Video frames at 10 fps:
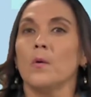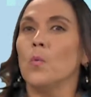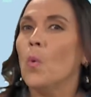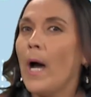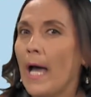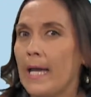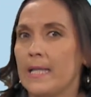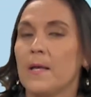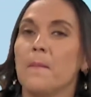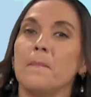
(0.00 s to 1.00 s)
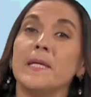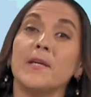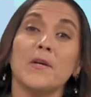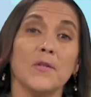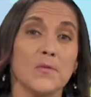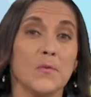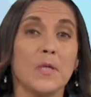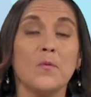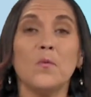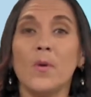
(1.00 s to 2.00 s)
Why? Because
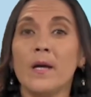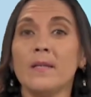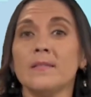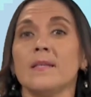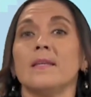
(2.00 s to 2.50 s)
we want